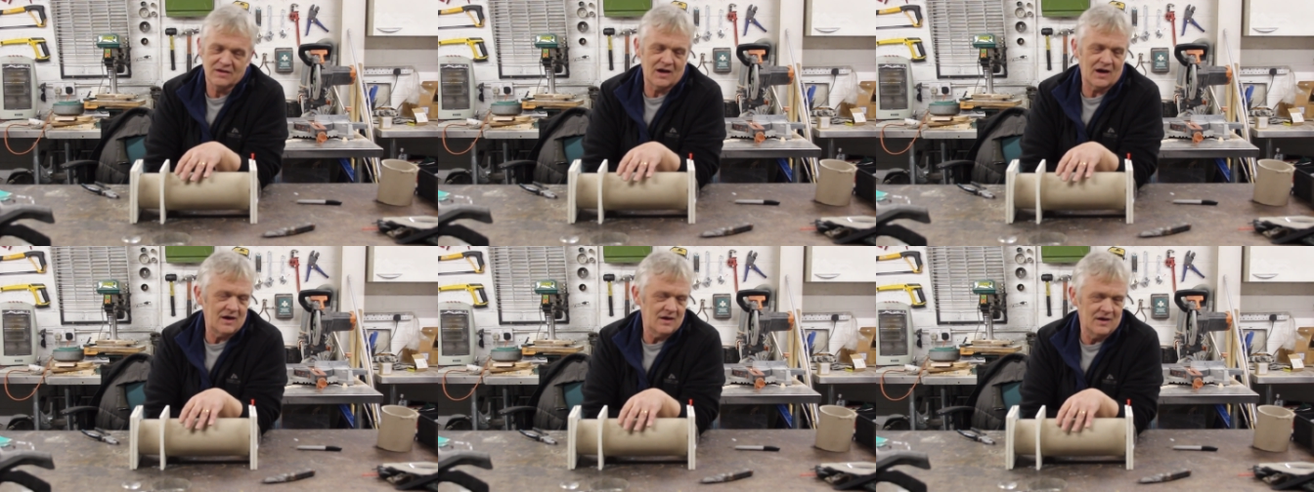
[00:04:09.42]

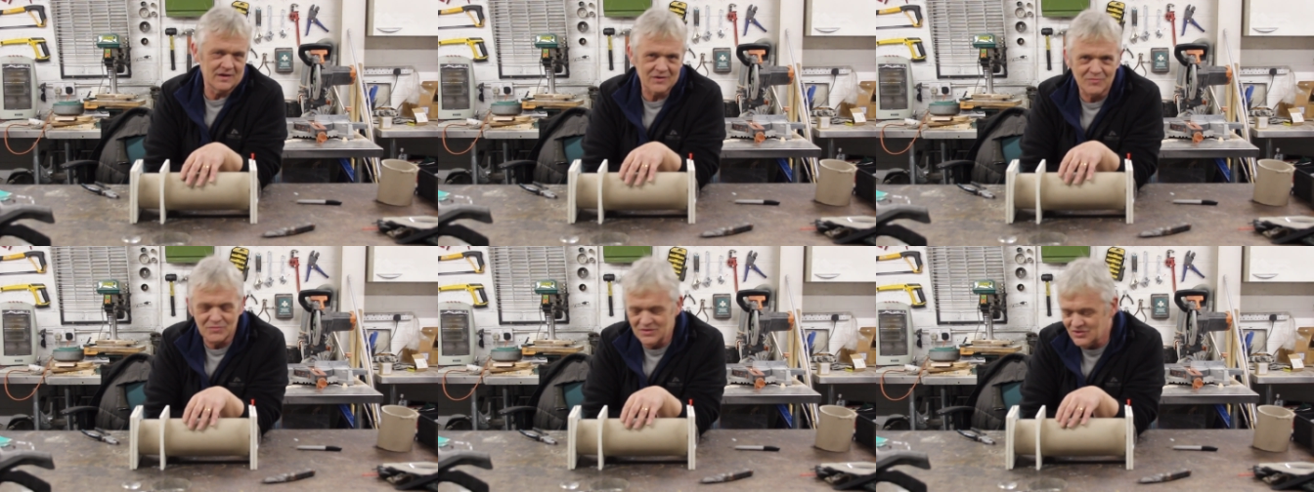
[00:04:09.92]
yeah, it
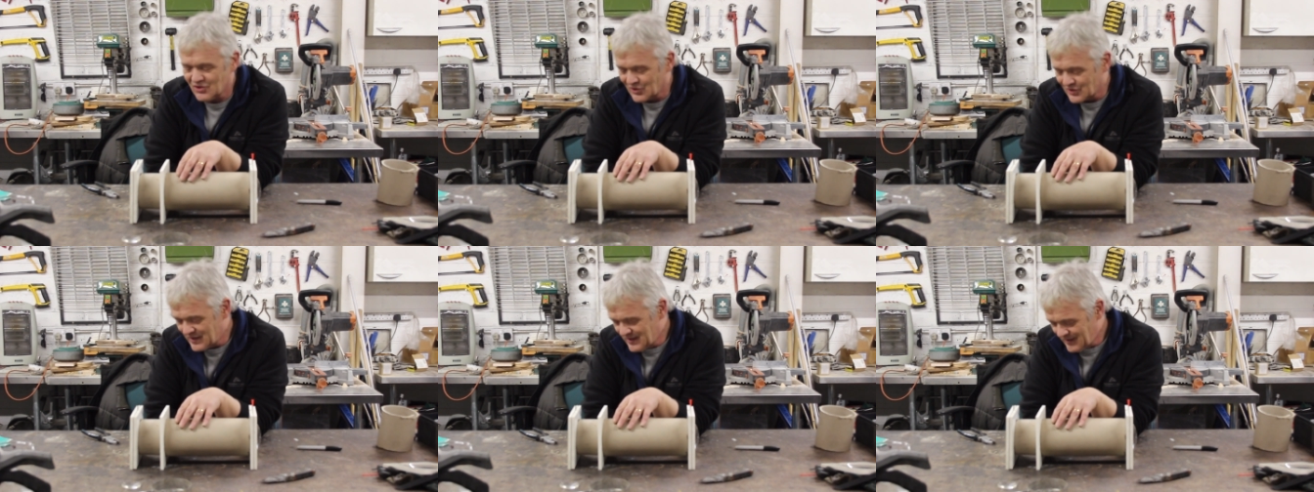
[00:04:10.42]
can be
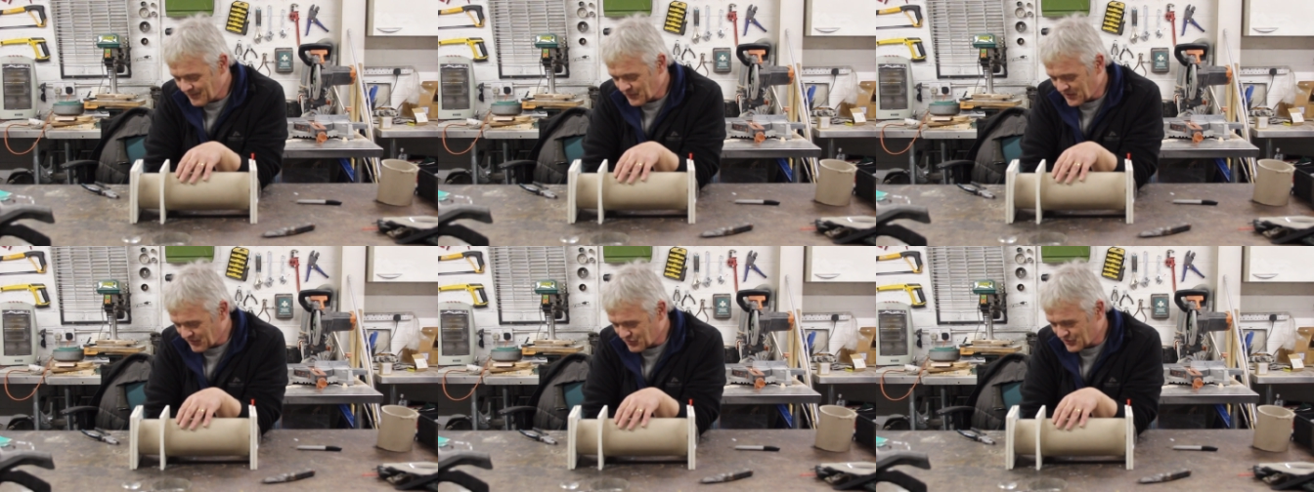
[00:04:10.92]
done.
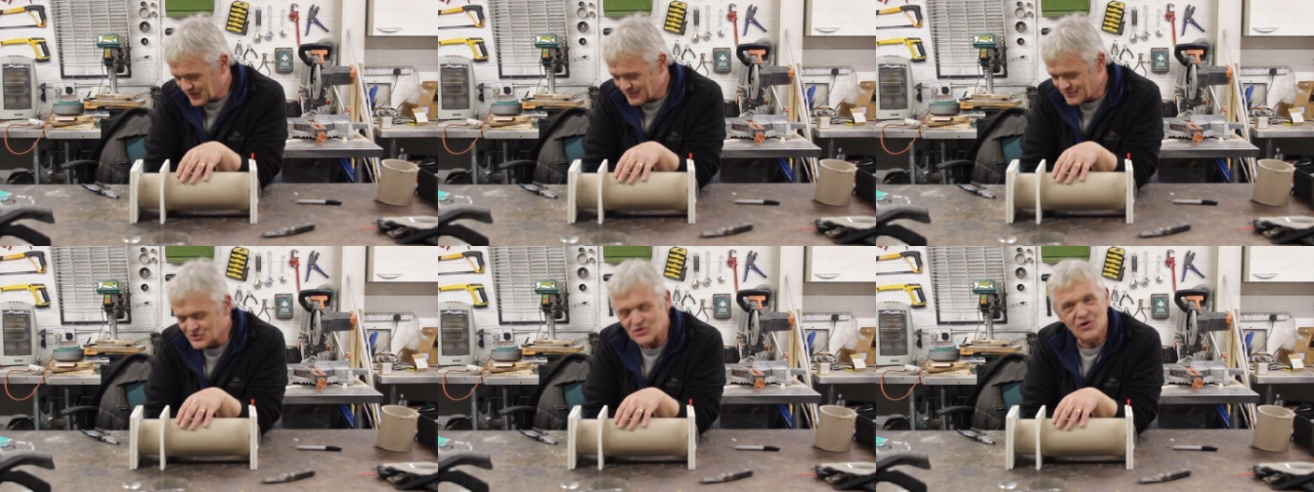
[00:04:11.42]
And I thought
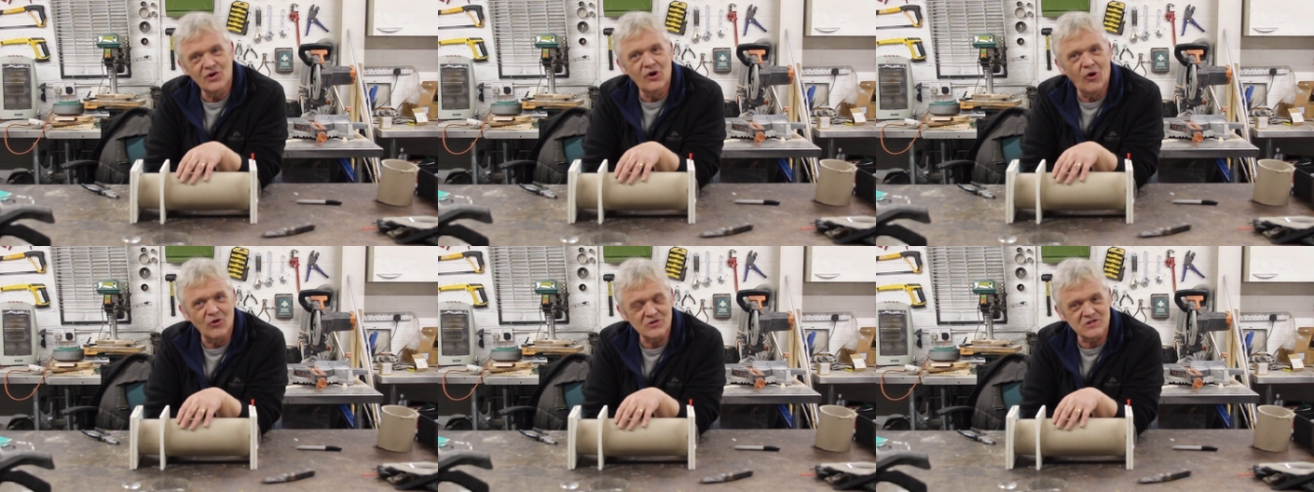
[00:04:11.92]
it was
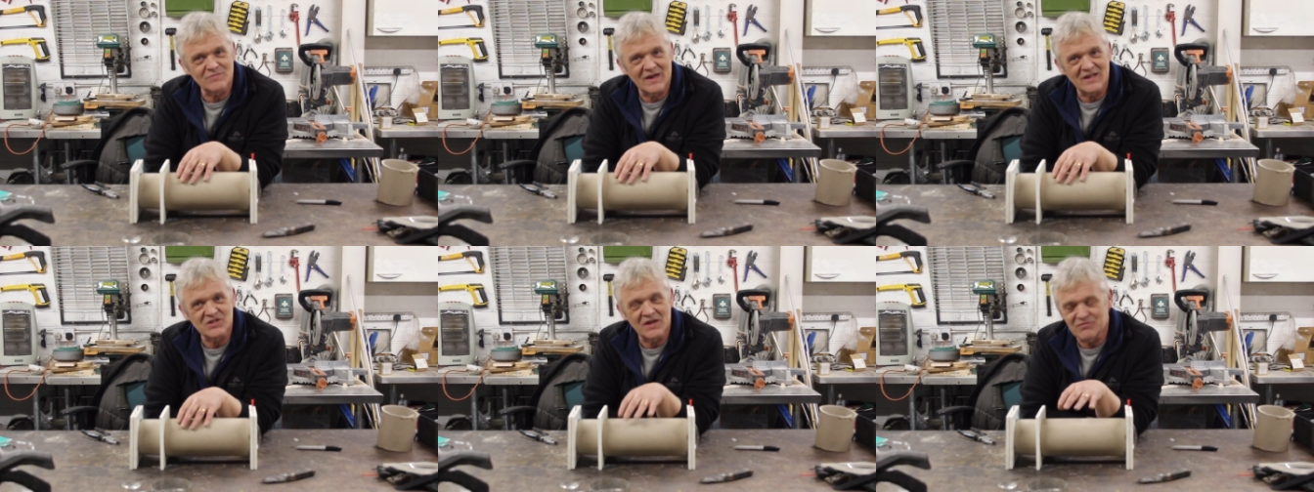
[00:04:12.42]
awesome
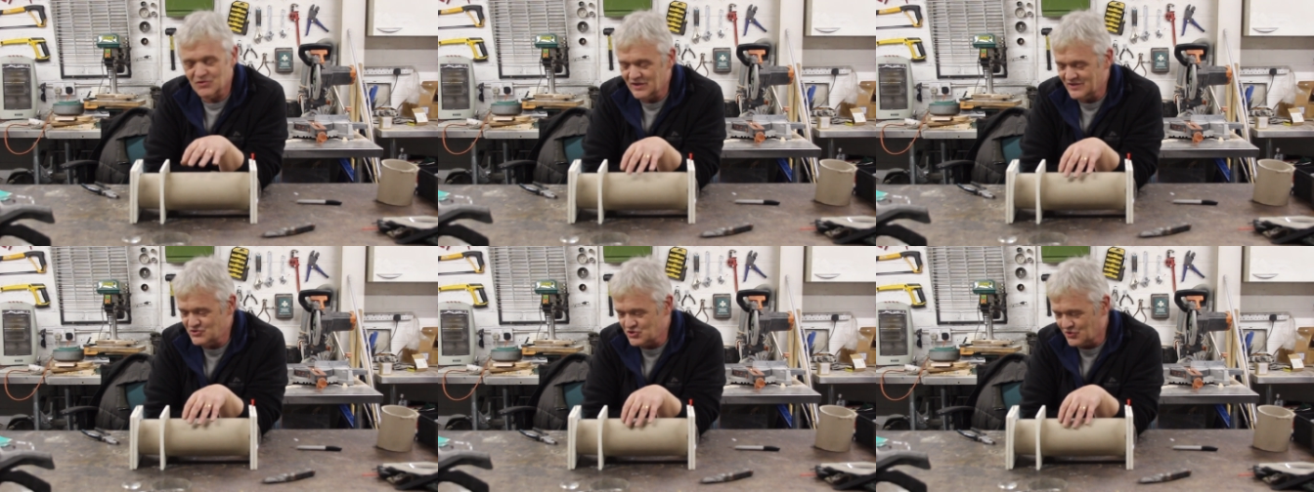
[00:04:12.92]
actually. I've
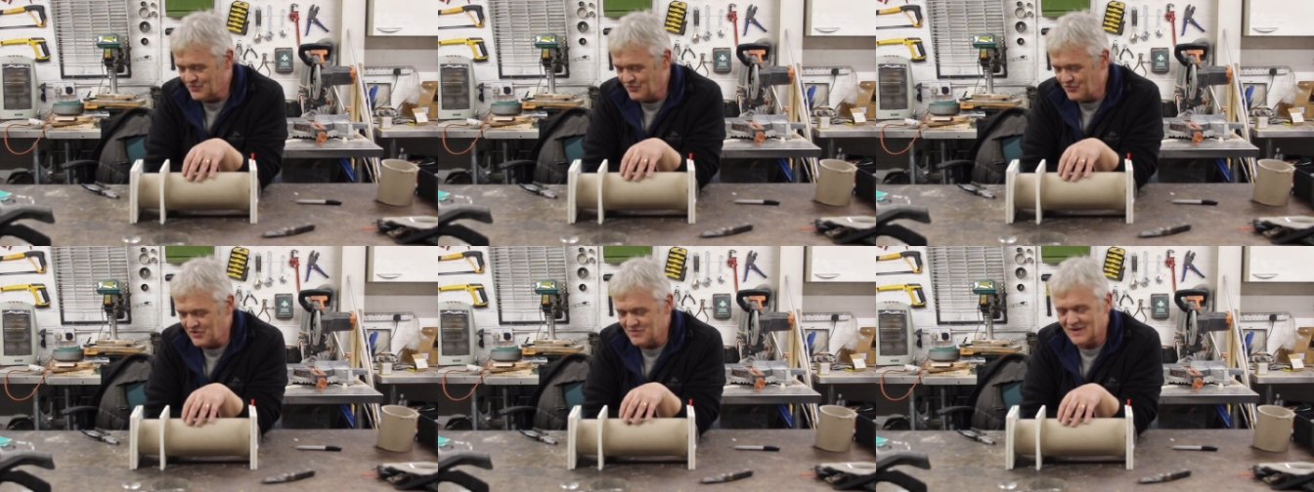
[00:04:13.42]
really enjoyed
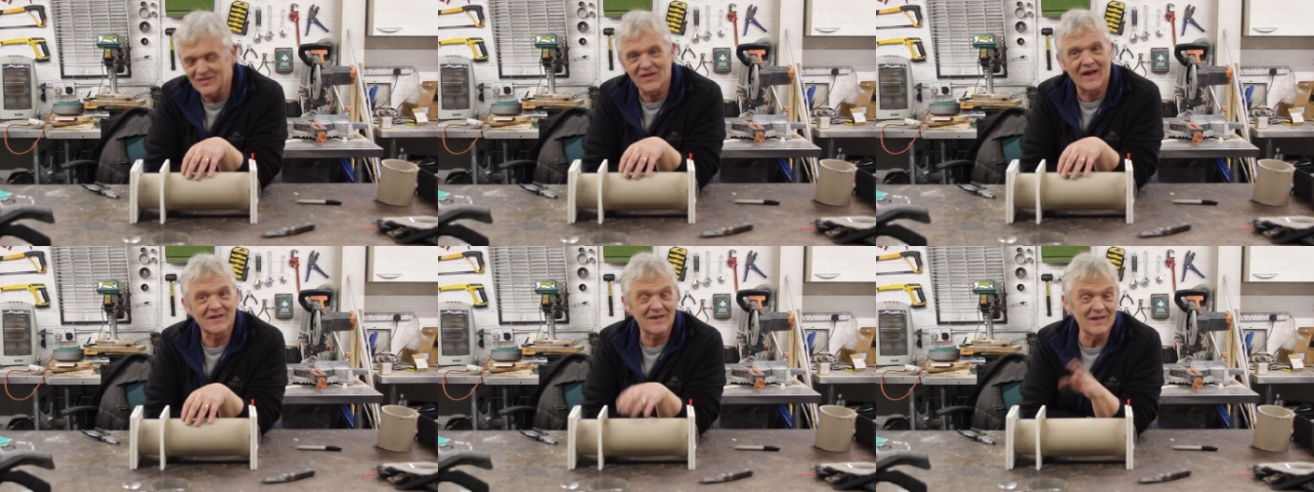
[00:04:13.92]
doing
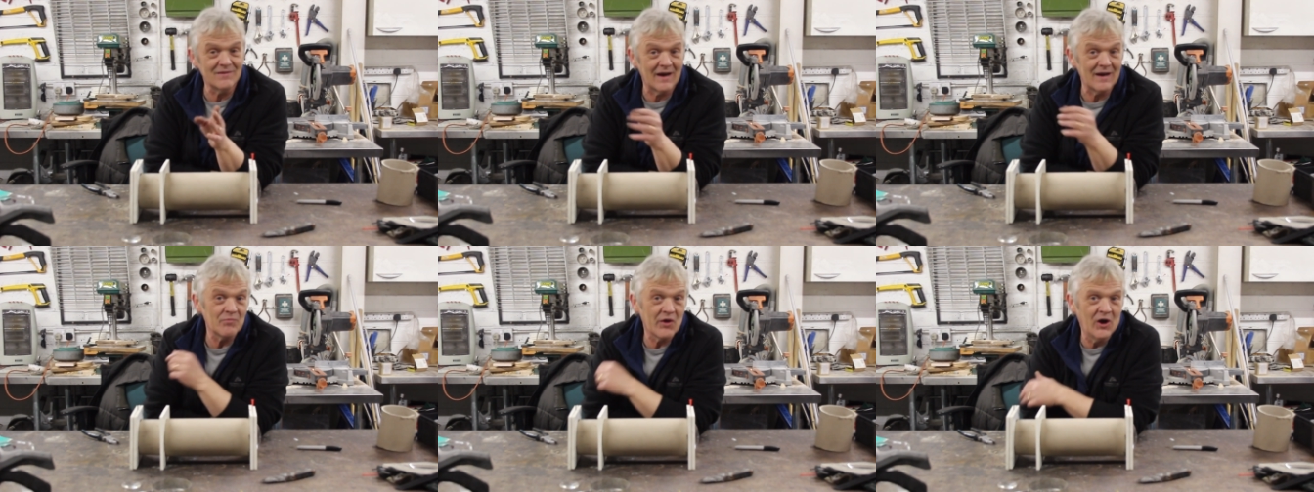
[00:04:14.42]
that.
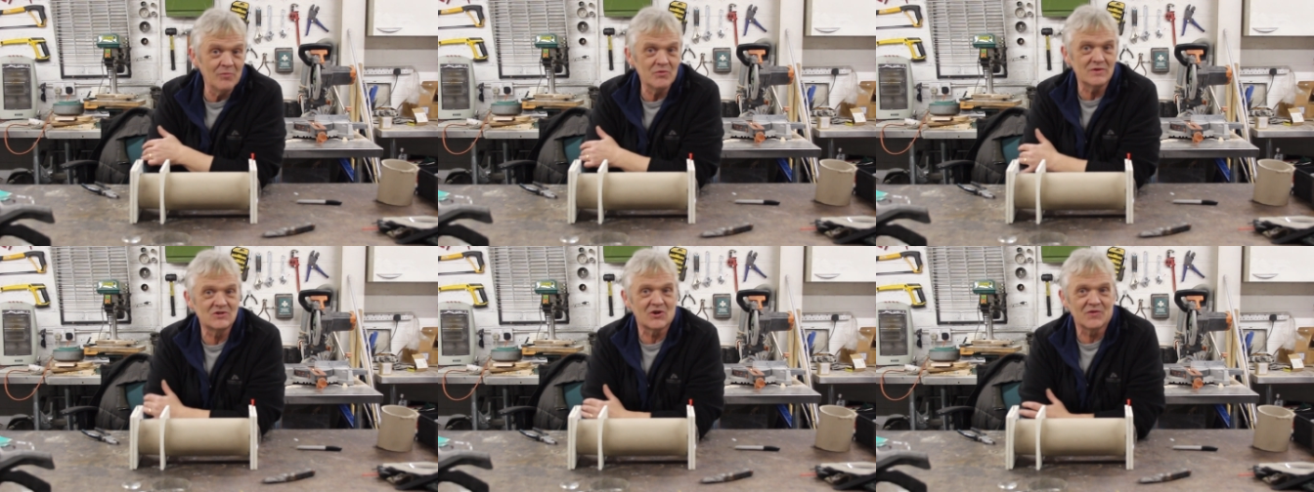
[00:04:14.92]
Anyway, I
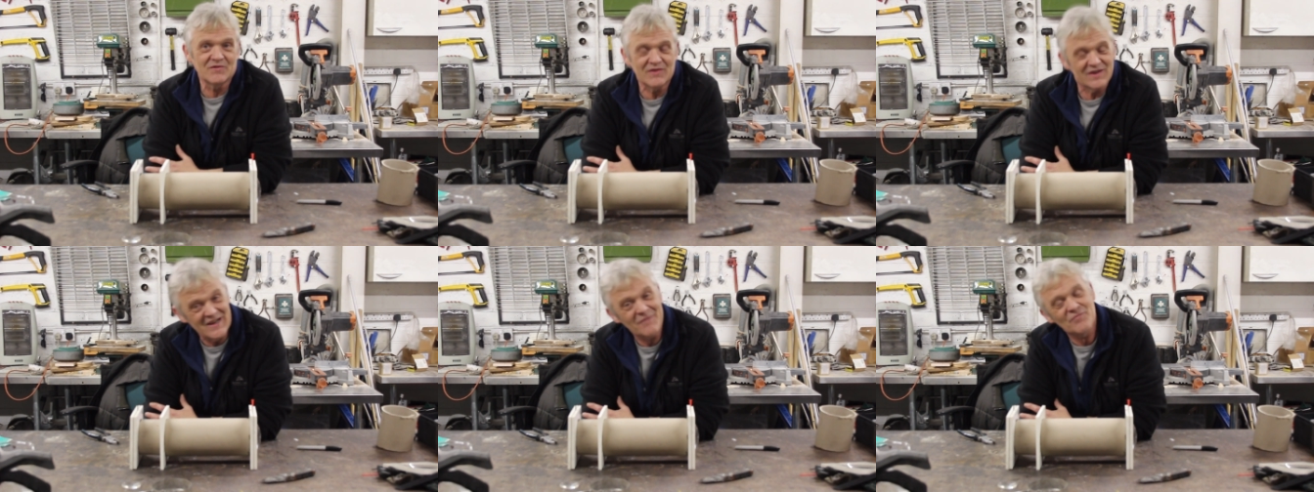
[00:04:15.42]
hope you enjoyed the
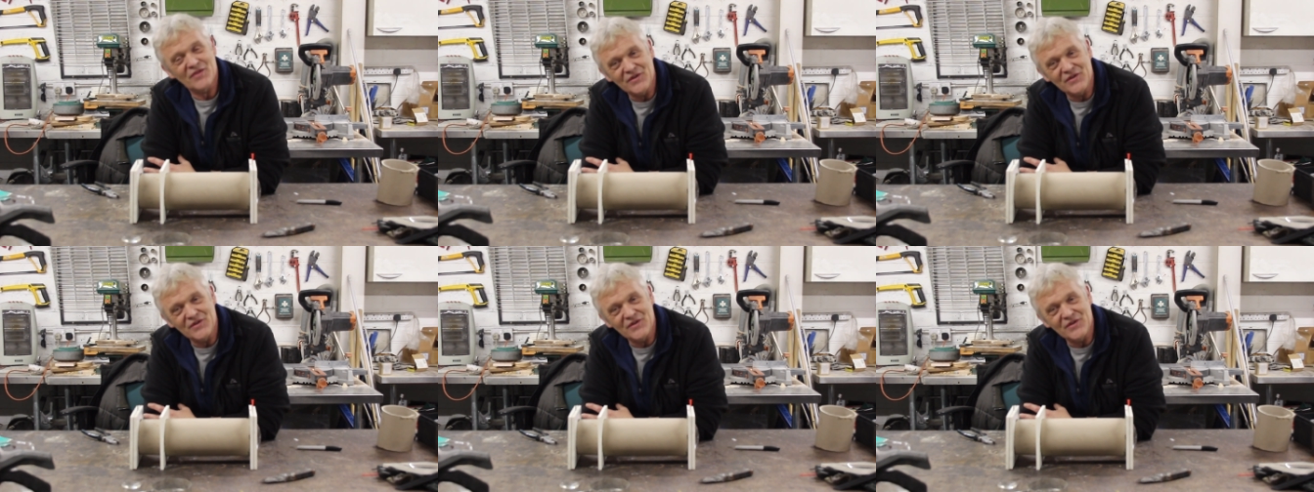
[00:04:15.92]
video.